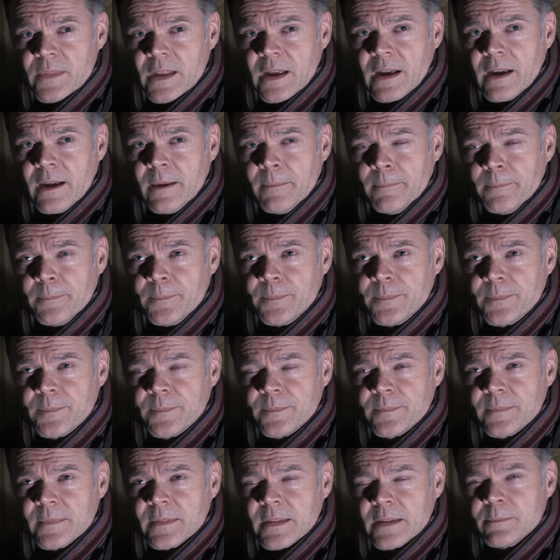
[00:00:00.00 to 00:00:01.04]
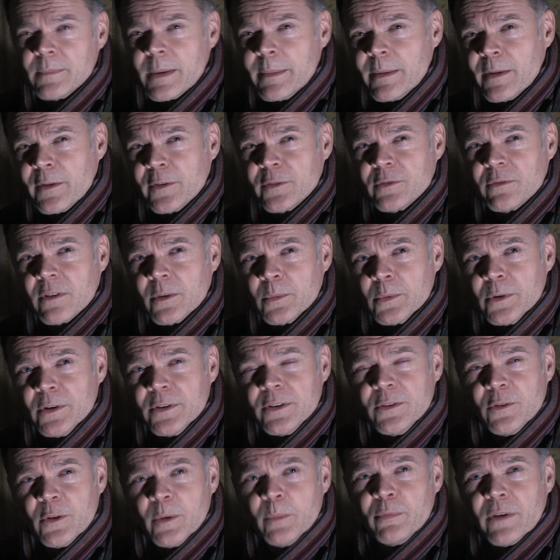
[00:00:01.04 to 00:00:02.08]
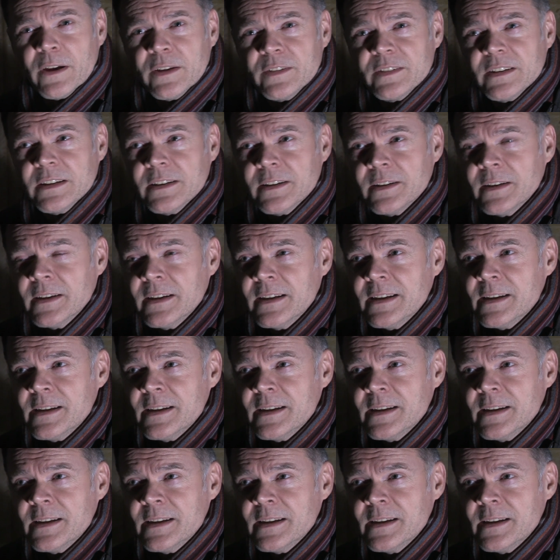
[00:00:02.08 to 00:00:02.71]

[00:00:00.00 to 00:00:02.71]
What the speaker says: Maybe that's the right word, not embrace it,